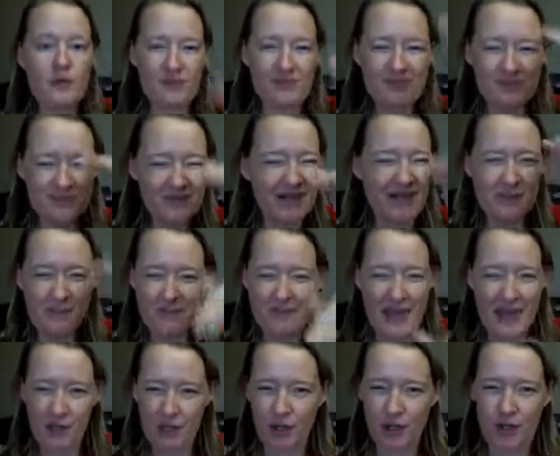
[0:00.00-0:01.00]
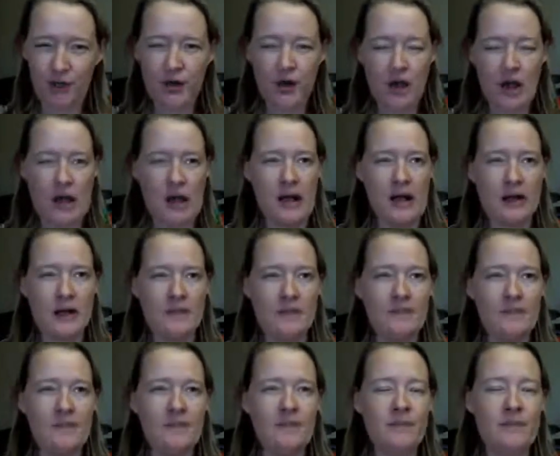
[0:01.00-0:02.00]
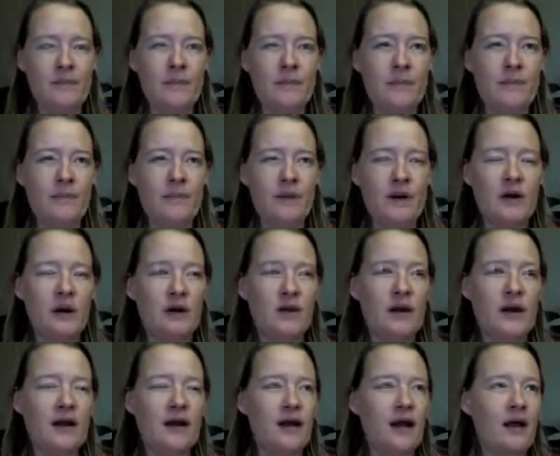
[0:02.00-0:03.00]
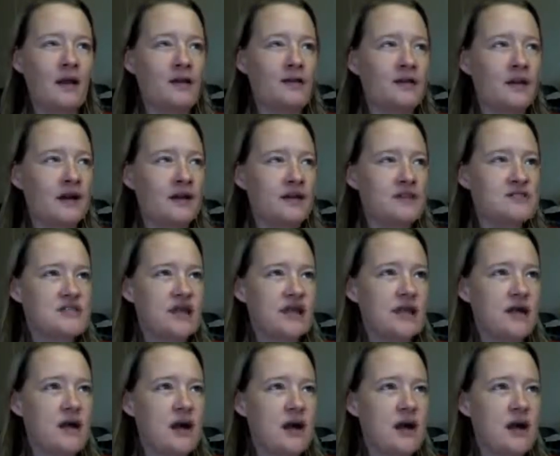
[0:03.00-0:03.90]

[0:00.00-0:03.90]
like better. How do you say?